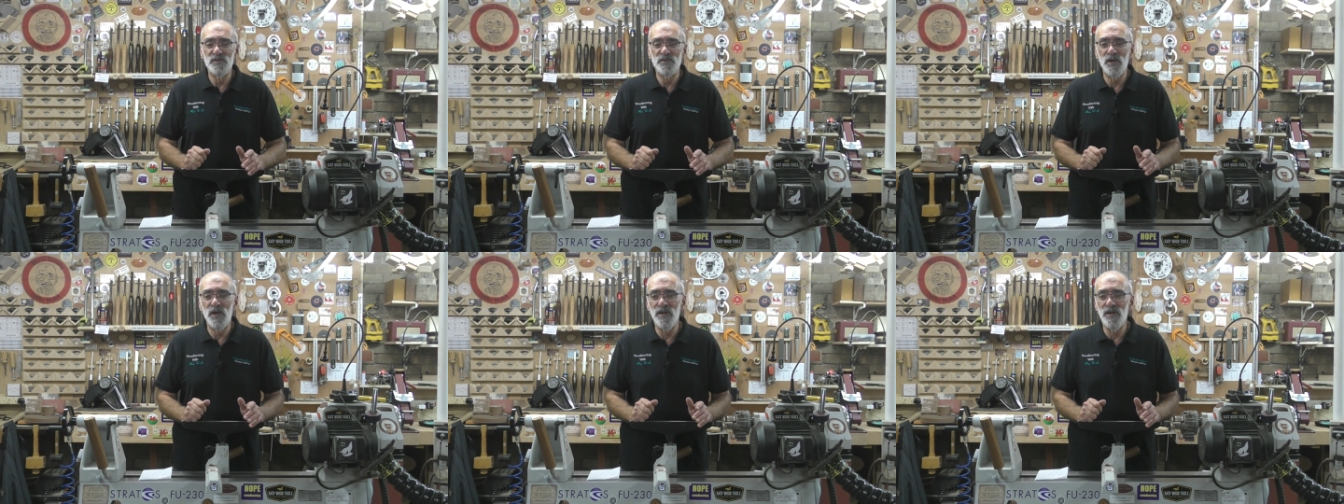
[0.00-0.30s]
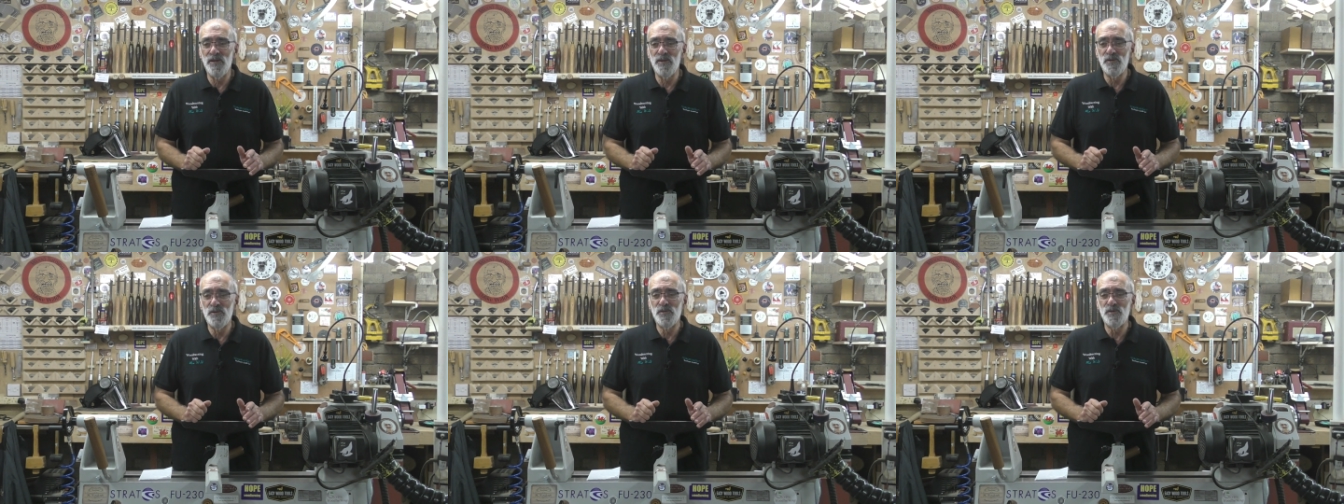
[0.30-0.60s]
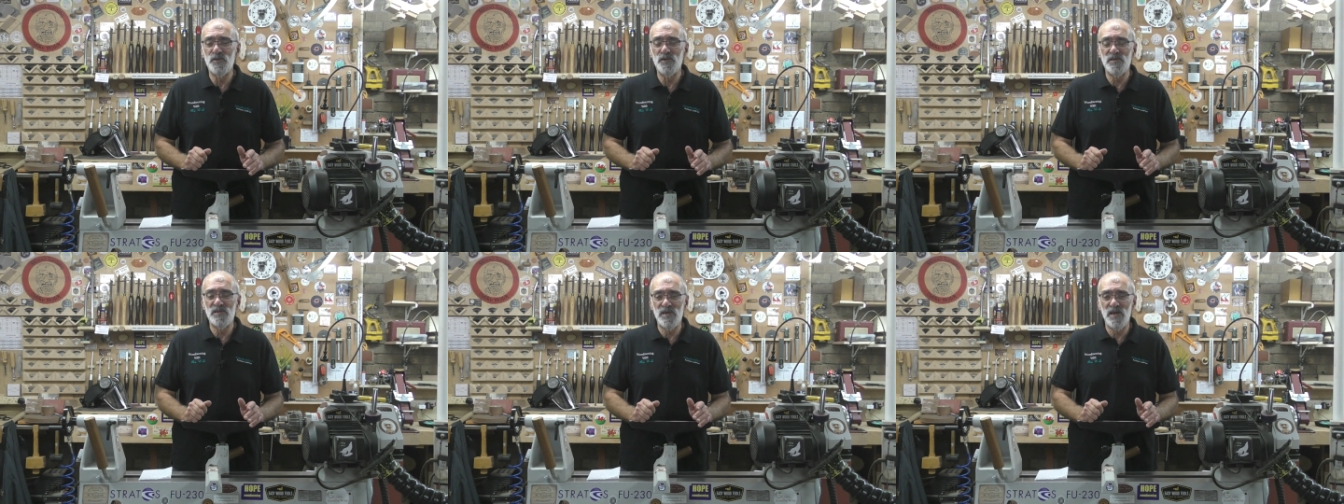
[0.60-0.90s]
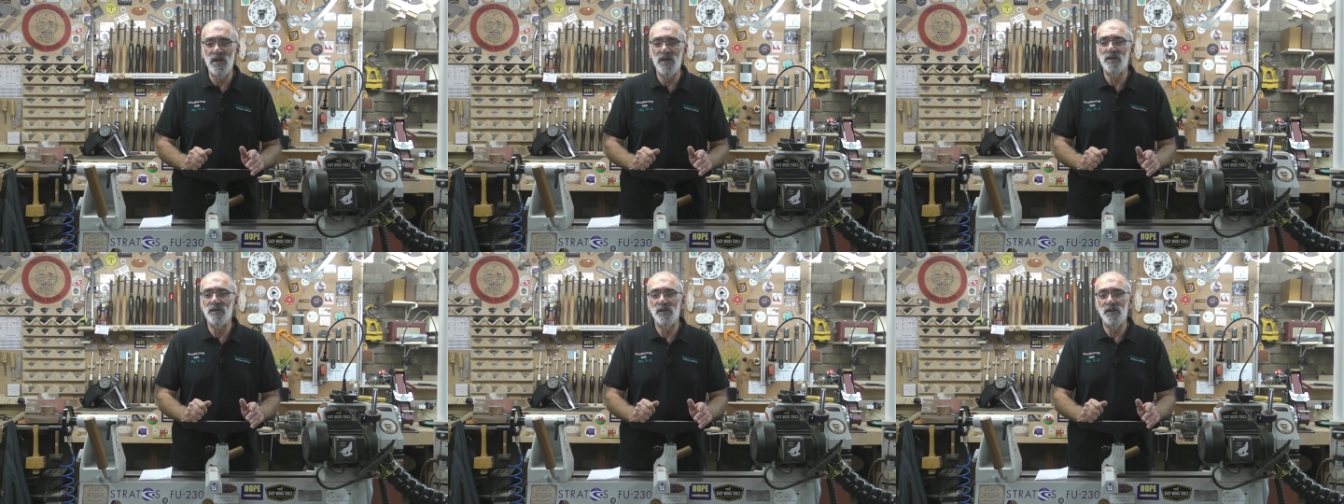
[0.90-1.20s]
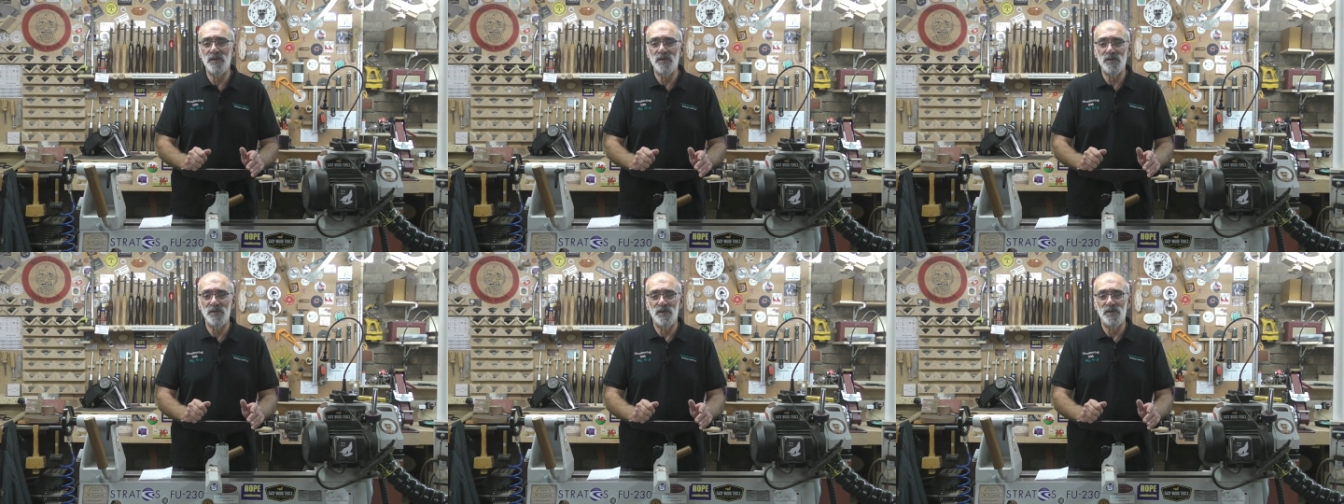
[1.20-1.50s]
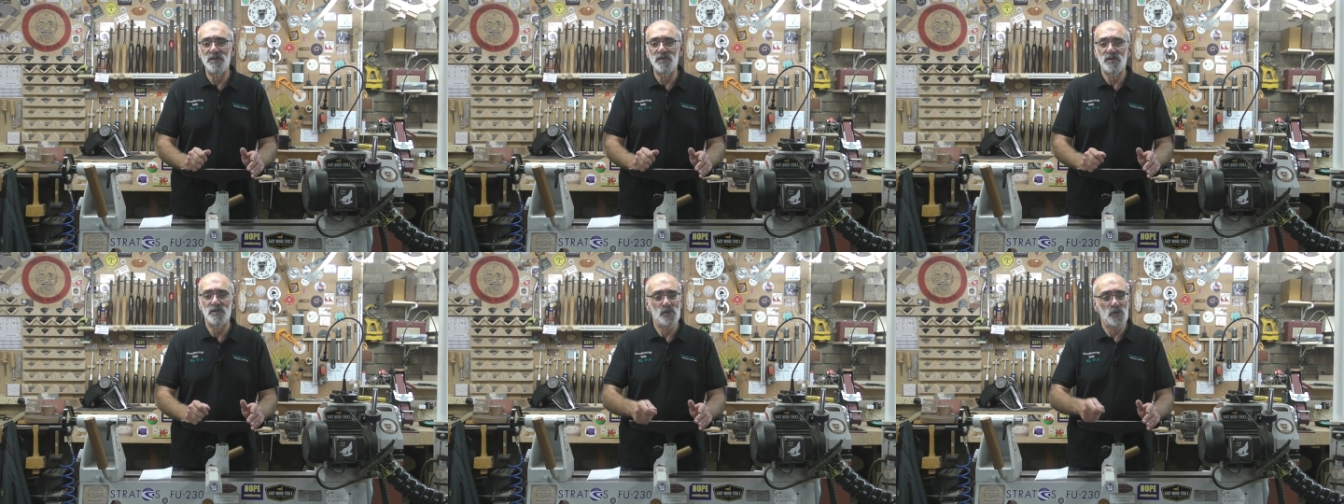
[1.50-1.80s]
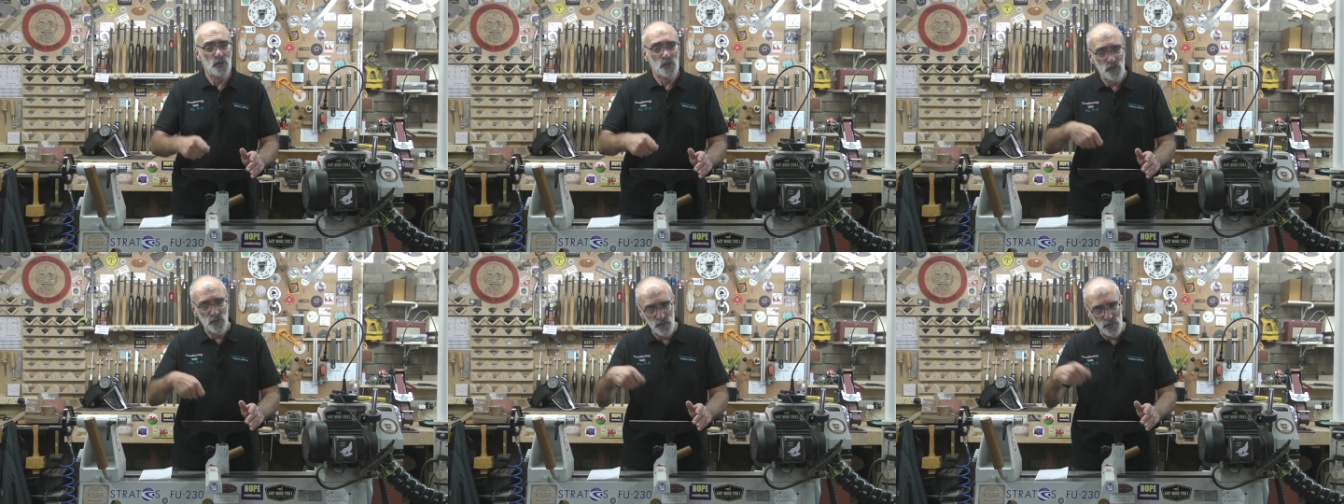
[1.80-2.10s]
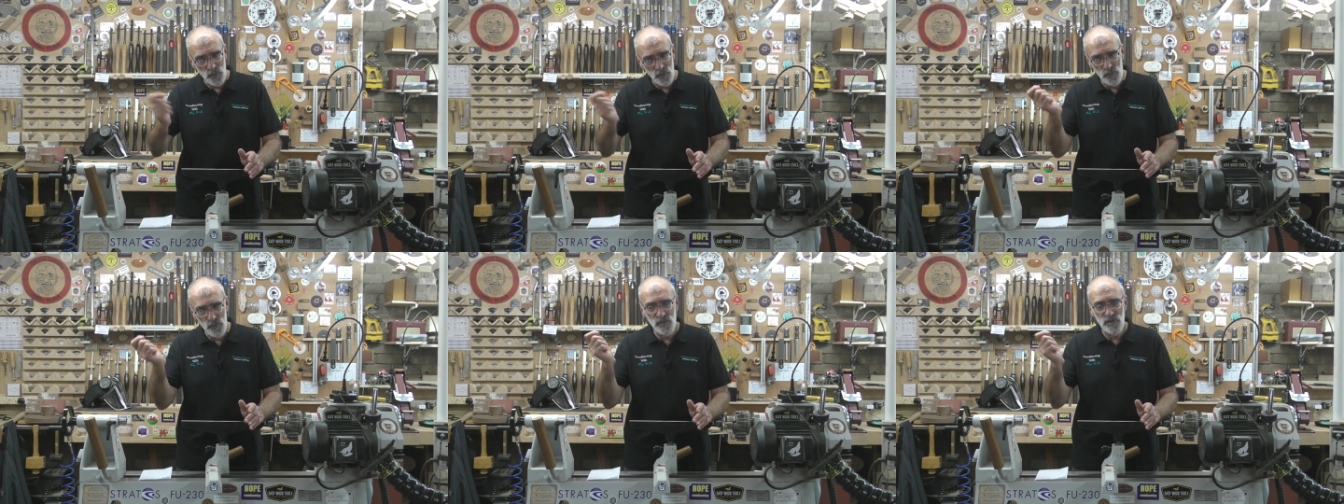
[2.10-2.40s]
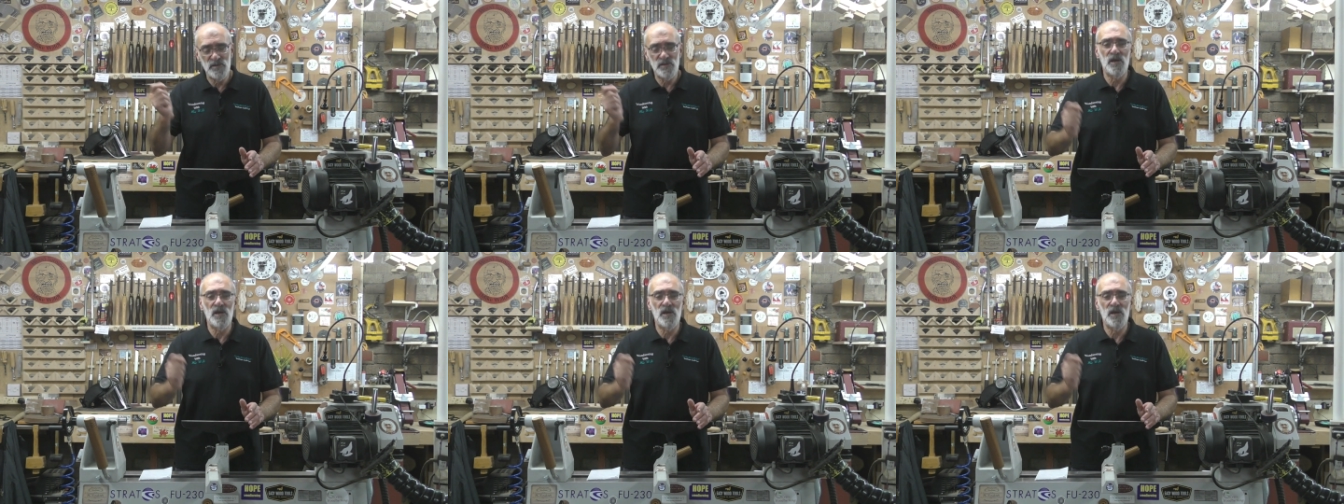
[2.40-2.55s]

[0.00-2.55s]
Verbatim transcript: change the sanding discs or throw the